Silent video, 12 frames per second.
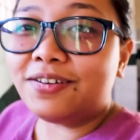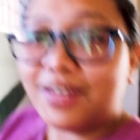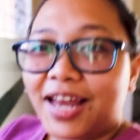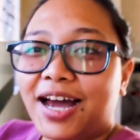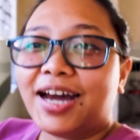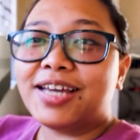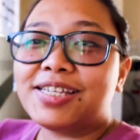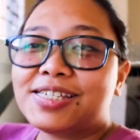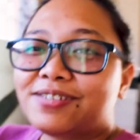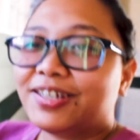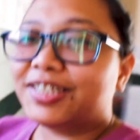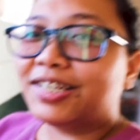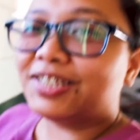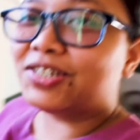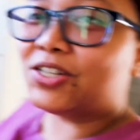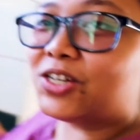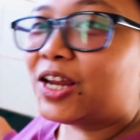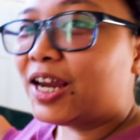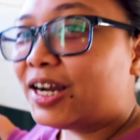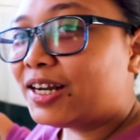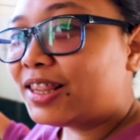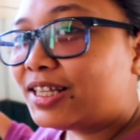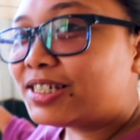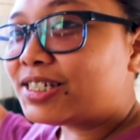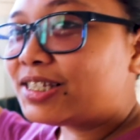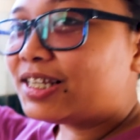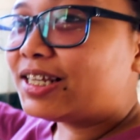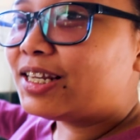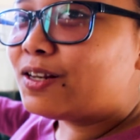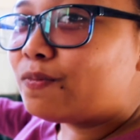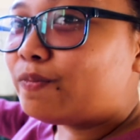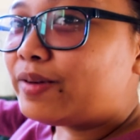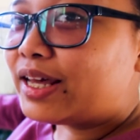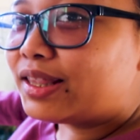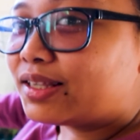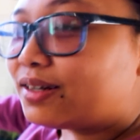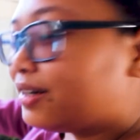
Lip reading: Yun lang, I just wanted to share this little plant